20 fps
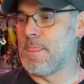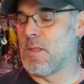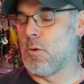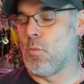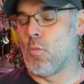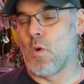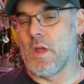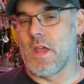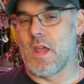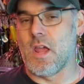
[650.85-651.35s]

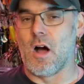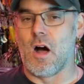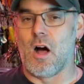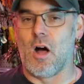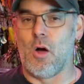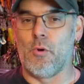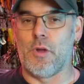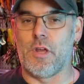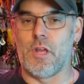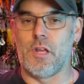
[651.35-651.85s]
We
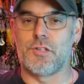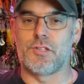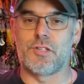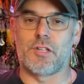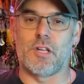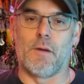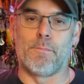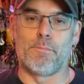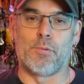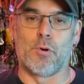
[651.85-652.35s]
always
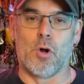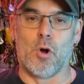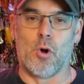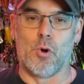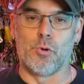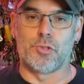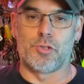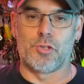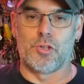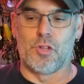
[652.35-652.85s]

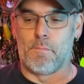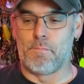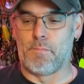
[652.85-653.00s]
approach the